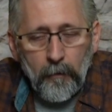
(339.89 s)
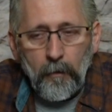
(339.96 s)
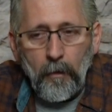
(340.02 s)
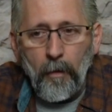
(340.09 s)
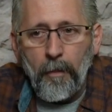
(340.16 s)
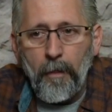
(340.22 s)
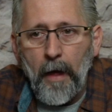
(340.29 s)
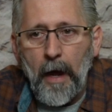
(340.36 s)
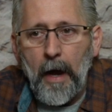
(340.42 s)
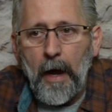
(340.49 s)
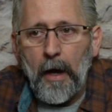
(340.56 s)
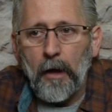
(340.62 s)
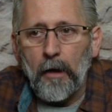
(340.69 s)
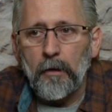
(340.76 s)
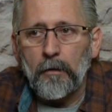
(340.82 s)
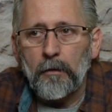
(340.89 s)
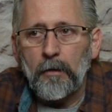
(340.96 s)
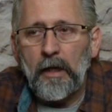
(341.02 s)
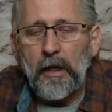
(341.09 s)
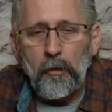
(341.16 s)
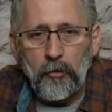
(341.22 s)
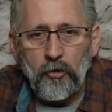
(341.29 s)
that
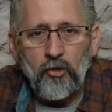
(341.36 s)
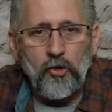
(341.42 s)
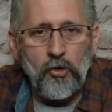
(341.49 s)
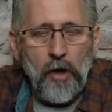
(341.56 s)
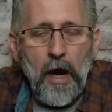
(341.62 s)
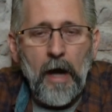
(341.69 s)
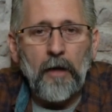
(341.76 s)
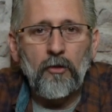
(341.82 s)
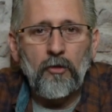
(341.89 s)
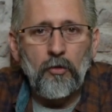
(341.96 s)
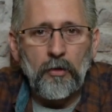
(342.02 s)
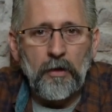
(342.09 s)
he was trying to